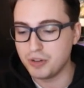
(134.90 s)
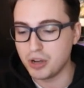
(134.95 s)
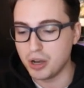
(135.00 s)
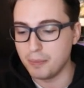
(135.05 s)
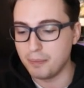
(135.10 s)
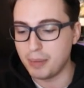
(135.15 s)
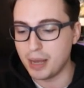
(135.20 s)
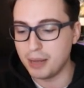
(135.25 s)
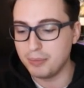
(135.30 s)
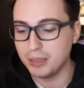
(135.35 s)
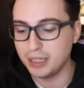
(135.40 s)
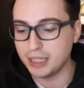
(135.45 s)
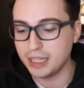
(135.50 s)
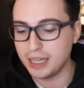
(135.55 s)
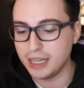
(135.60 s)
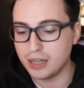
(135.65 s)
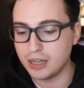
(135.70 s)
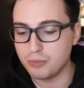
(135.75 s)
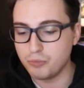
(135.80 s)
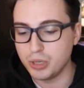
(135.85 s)
You've got
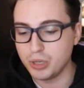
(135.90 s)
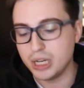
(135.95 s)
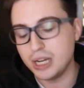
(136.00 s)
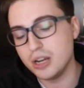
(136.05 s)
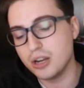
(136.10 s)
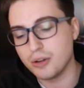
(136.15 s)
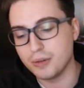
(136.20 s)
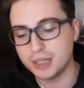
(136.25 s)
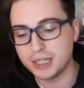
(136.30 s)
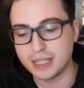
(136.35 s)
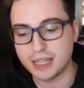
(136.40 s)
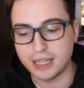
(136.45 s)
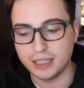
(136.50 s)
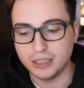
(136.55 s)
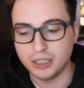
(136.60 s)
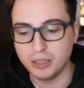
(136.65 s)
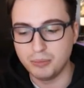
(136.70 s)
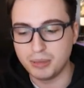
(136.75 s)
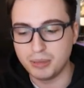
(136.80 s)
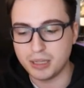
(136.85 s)
public here, and we can go into
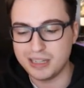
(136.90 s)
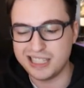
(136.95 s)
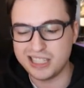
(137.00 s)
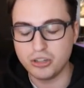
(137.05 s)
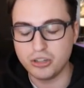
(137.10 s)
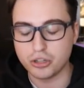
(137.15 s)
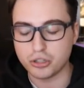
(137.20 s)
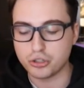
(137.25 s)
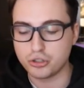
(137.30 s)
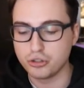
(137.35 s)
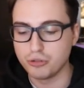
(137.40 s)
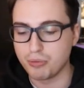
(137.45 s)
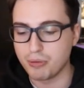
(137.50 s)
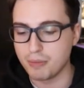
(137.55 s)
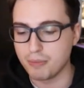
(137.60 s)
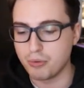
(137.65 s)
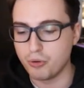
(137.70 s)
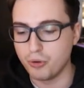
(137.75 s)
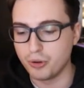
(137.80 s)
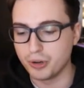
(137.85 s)
that a little bit. It's not
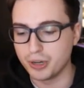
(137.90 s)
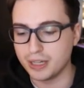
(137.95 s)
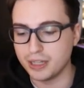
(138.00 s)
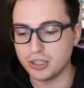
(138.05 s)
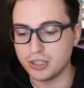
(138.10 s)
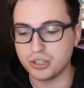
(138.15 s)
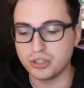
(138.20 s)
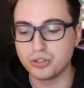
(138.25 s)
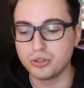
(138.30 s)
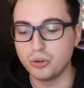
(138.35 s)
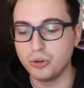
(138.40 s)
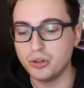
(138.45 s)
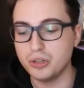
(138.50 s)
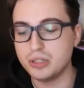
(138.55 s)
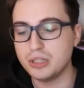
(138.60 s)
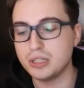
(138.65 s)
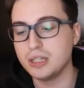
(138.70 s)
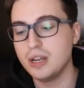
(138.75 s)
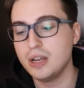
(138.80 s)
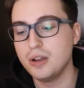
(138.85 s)
super important. And
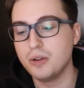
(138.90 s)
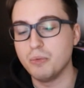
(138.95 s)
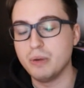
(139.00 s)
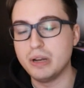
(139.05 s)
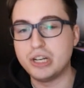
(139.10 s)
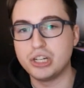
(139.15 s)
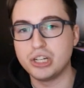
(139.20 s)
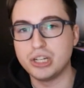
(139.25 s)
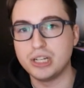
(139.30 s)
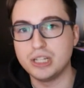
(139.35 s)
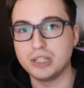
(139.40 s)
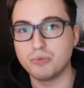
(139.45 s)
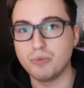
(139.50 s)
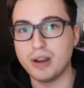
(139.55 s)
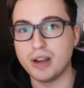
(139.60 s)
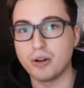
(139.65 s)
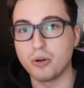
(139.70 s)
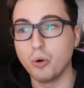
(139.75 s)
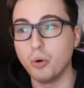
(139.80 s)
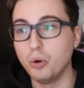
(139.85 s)
source, which
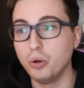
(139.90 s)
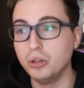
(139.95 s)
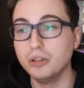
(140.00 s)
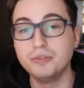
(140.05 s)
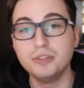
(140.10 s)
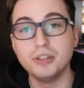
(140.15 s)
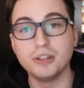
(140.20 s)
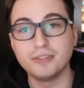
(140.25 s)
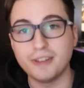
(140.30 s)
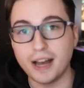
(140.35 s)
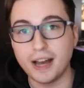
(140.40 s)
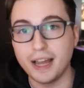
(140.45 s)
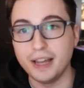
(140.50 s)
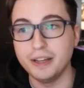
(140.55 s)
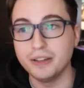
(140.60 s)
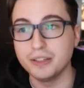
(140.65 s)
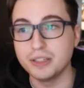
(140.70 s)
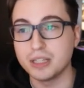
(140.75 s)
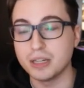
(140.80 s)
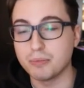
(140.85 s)
is where all of your
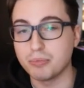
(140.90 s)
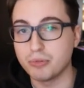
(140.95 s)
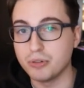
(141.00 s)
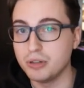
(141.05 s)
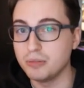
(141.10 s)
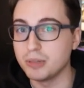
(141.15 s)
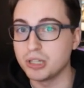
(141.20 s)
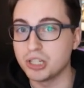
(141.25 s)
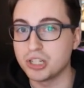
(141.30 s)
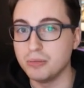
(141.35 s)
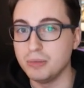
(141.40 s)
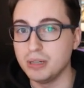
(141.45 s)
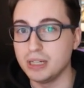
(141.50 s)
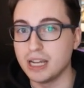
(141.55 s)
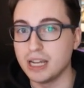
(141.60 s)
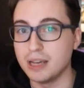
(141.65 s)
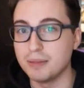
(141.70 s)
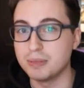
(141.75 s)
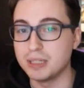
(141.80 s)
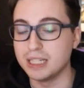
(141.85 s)
files are pretty much going
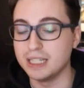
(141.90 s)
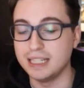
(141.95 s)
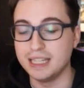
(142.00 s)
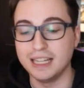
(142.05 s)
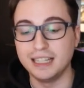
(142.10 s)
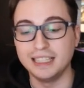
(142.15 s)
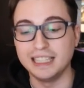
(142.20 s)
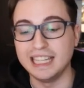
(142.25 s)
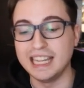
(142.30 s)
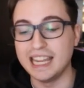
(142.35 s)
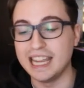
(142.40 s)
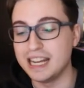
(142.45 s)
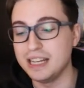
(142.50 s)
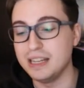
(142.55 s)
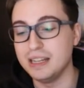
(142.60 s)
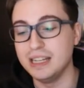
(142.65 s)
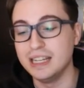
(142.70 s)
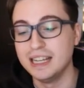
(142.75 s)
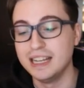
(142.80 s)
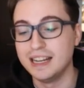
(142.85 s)
to be kept in nearly
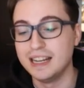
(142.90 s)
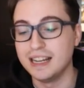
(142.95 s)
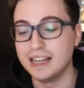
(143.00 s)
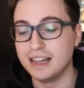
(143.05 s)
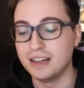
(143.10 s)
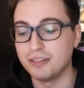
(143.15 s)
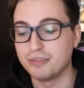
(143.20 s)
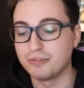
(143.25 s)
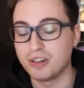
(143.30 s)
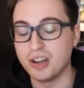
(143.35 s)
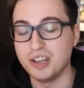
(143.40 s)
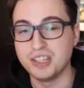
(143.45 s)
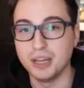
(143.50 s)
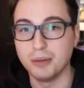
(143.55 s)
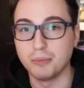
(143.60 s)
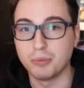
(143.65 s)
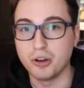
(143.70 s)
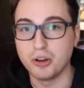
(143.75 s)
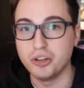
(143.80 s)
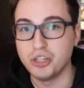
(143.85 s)
any
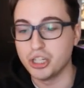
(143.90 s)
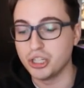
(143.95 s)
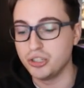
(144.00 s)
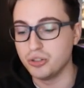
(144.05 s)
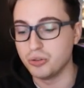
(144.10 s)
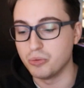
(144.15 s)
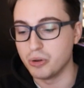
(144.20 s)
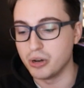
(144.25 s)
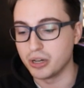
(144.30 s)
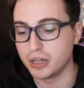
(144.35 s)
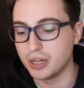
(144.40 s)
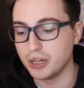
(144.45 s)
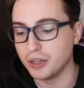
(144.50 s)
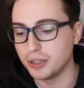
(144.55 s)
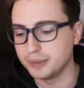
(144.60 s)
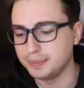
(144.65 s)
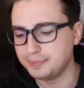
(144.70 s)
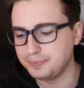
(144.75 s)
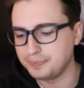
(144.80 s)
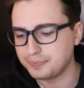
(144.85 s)
front-end project you're
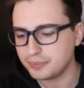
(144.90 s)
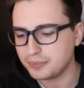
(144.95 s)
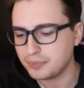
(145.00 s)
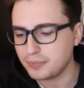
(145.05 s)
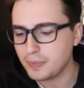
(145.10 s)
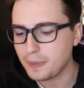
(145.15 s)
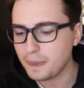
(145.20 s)
working on.